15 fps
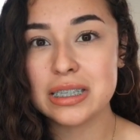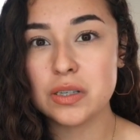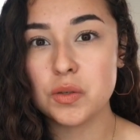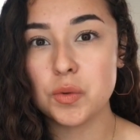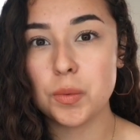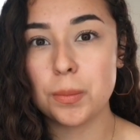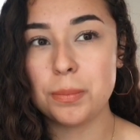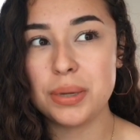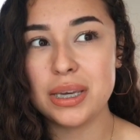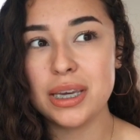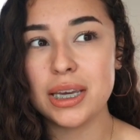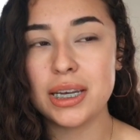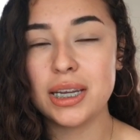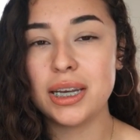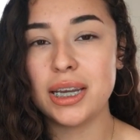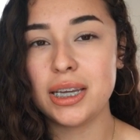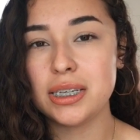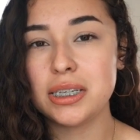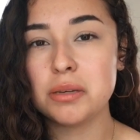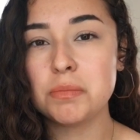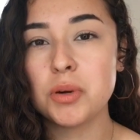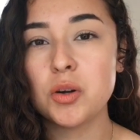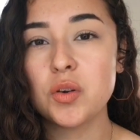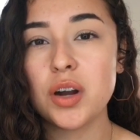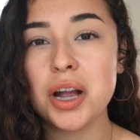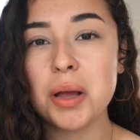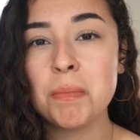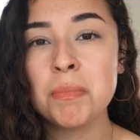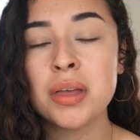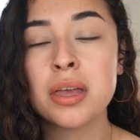to be in an ADN
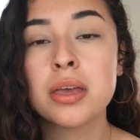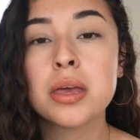program,